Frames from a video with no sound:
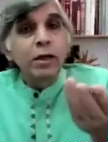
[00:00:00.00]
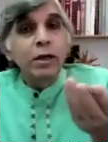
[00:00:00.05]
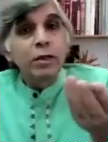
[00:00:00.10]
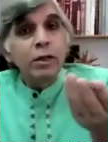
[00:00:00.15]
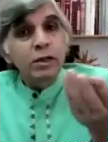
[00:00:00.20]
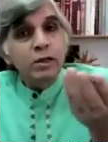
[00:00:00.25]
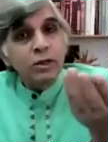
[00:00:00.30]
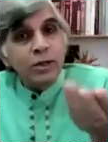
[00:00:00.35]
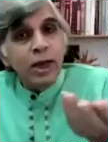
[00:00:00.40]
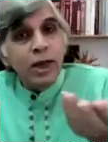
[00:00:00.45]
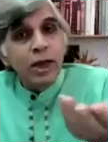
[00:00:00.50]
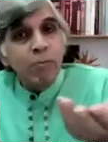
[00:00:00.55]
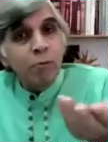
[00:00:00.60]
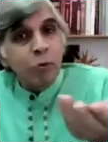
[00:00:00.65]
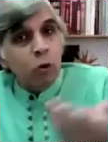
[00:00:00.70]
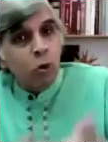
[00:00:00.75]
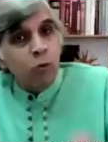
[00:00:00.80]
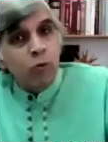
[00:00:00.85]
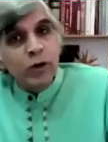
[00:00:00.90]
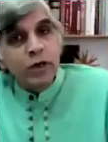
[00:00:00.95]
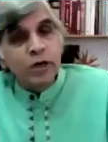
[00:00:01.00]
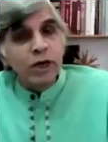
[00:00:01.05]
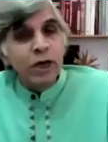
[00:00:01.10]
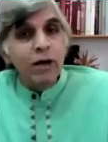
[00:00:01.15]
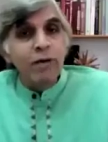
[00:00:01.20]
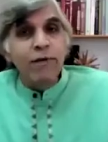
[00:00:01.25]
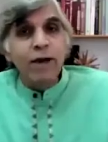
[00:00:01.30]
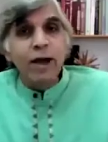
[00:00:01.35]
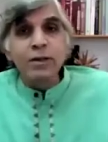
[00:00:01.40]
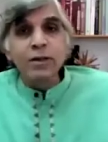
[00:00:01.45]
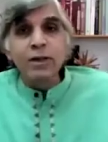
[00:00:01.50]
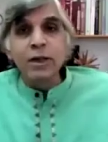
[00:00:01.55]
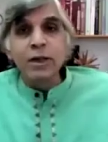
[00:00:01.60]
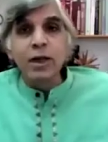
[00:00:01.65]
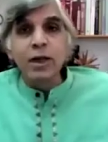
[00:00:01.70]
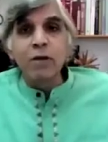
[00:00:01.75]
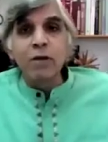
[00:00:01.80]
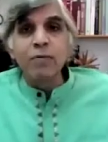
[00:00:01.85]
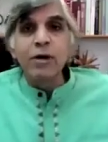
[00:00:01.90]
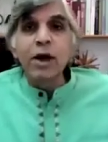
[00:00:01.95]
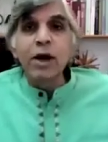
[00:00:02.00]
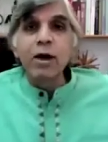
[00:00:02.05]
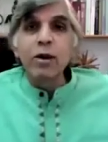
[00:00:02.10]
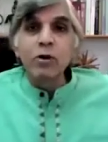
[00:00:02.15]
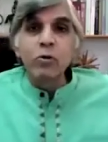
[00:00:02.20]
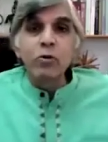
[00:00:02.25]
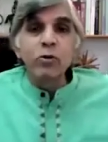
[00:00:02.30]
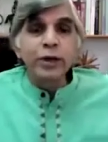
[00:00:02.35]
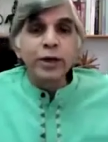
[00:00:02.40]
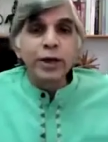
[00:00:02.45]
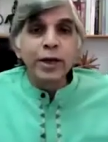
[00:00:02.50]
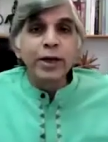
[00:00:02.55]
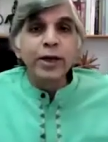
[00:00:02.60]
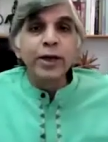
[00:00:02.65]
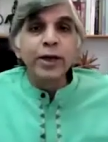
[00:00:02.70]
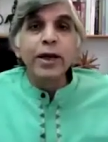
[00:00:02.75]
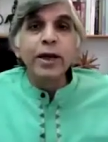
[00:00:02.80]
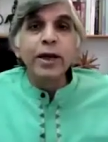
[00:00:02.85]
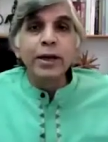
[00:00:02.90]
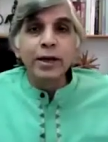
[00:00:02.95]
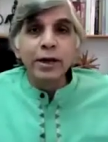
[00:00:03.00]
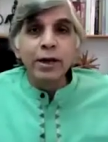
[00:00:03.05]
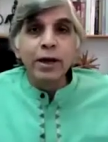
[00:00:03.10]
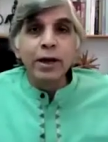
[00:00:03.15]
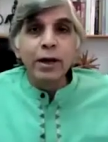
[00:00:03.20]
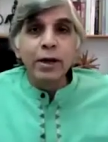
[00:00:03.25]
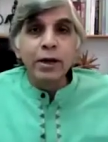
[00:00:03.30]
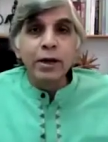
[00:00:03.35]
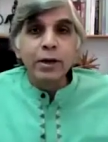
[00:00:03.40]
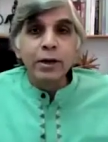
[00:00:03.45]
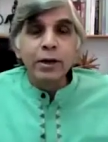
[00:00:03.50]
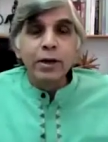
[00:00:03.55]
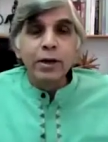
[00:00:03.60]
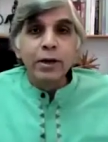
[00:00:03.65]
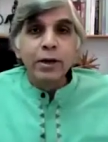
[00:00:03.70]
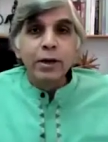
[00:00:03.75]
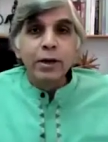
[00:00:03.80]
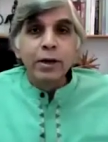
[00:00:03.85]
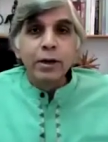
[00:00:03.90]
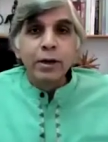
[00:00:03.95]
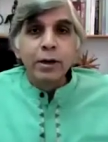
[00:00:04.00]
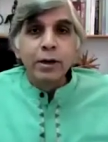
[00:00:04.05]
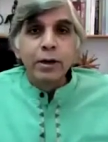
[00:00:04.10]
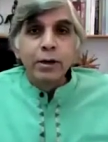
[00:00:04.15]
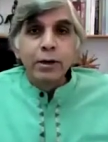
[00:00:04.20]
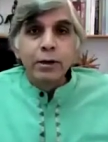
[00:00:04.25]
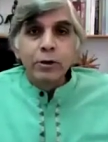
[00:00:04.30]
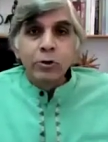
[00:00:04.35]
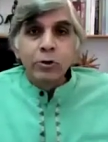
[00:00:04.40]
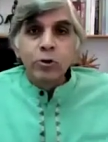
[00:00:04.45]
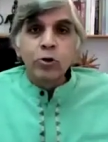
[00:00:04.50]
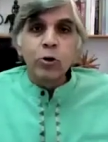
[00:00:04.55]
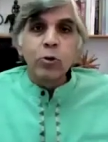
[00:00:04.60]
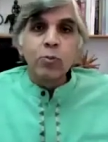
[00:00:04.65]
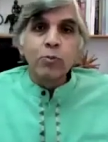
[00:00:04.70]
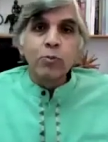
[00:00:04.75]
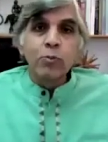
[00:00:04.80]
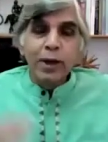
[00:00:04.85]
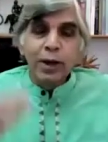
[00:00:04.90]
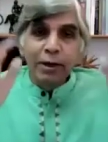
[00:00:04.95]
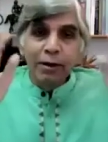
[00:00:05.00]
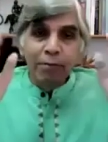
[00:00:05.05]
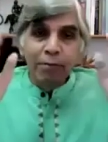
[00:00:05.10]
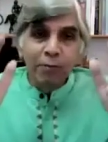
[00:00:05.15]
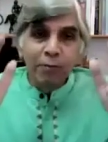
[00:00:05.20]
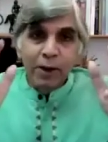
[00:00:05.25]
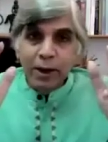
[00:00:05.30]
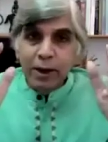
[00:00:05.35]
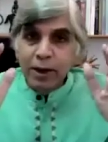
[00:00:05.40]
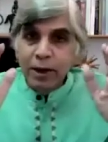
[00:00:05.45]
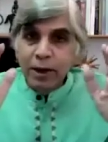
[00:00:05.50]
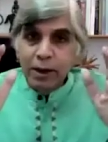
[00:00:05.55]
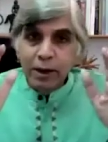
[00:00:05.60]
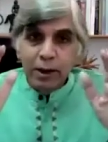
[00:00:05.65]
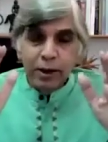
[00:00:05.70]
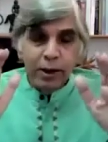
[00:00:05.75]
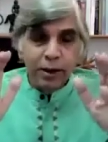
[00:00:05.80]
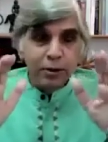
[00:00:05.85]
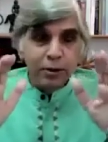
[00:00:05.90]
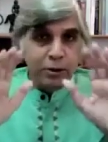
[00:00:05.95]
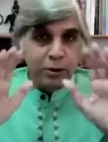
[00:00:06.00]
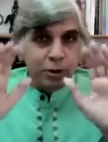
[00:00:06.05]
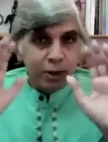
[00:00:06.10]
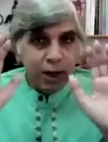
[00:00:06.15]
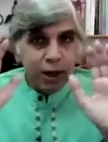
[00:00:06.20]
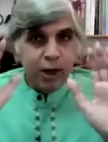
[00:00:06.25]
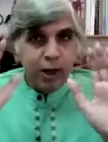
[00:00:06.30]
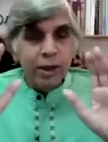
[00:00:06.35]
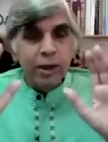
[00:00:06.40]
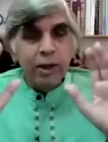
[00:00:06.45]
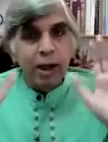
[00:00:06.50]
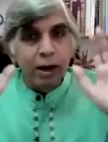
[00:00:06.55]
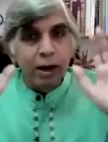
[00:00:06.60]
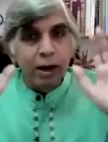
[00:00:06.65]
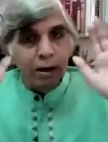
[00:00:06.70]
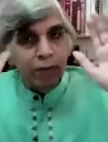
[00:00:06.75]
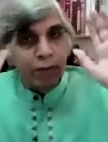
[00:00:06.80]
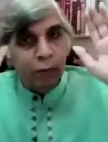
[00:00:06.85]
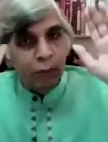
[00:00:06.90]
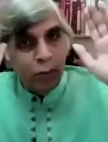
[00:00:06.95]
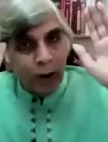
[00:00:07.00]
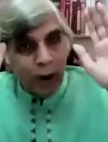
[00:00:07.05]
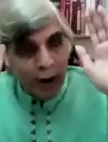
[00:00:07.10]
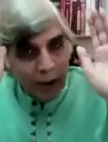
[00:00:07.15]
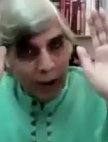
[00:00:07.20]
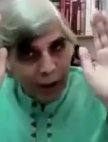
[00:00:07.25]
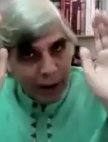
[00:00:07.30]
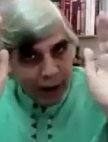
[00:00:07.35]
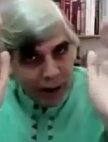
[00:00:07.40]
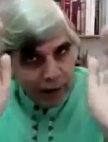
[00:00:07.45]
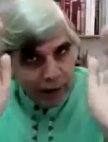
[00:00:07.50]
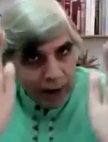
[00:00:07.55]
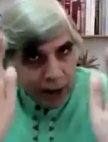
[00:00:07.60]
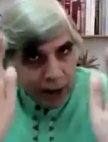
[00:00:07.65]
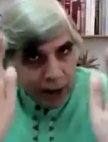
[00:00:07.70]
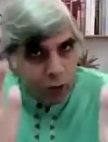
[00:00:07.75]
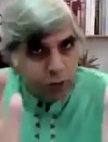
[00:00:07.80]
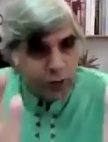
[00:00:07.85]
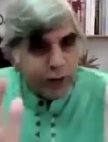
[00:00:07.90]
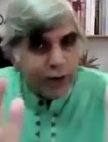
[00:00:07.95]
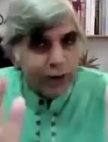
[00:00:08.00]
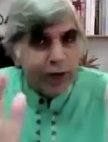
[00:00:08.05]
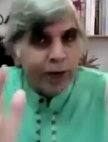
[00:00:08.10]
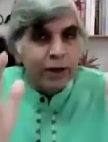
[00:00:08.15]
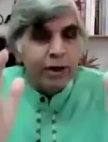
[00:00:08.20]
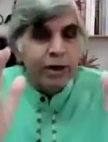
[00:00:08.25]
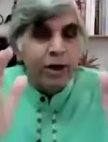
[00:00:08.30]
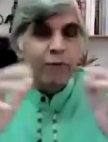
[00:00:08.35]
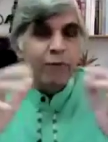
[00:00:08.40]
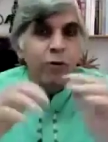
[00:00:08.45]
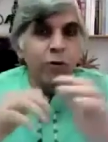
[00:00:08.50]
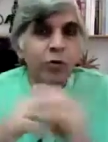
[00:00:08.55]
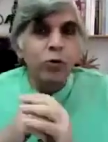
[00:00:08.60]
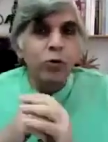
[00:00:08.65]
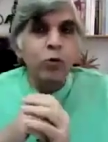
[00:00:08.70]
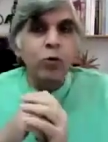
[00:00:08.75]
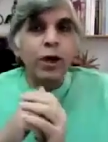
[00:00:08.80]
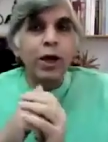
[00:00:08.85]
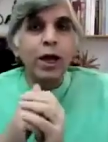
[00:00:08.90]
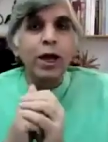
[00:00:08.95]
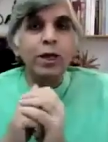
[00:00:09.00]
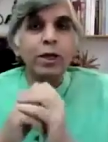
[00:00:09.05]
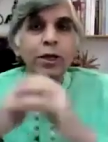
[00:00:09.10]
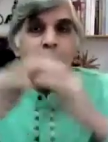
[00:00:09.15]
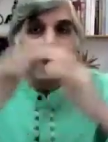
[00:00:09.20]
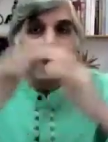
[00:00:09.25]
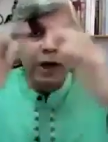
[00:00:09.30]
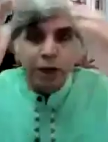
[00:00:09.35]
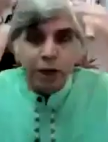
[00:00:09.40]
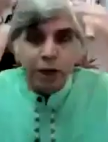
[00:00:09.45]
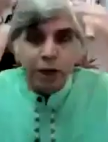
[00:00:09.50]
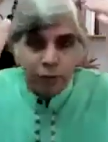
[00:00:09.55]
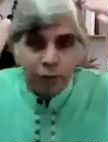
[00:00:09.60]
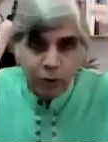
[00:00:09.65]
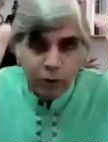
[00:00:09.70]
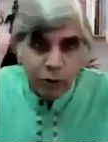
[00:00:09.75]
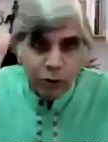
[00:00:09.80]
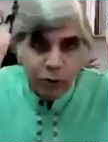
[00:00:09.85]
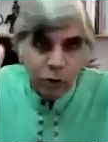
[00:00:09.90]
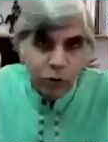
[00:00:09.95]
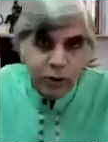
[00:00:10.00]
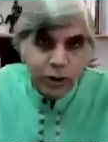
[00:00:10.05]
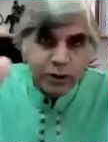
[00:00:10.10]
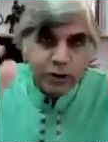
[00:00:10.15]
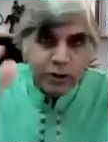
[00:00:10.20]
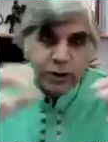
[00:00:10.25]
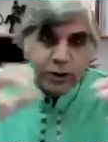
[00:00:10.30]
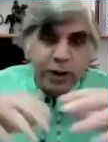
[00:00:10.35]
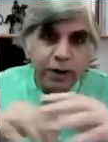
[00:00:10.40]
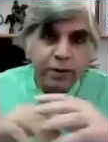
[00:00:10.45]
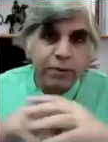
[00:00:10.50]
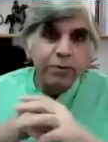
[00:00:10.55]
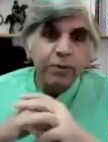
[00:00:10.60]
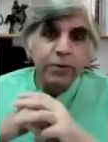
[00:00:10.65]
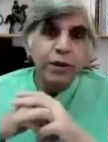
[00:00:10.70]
The same Covishield vaccine that we are using in India. So believe me, it's really that if you can get down the data for UK, the data for USA,